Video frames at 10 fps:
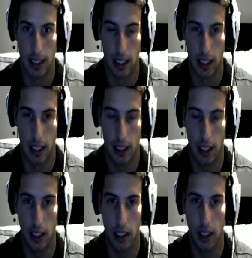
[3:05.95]

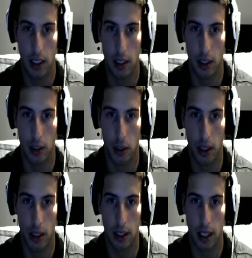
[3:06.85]
Uh, you know
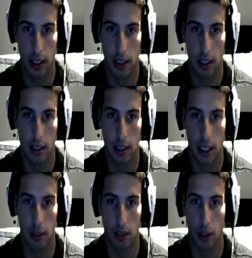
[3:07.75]
what? I think it's
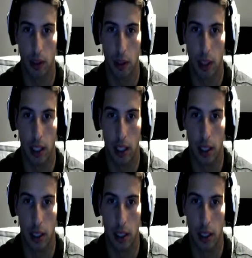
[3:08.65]
time for... Uh,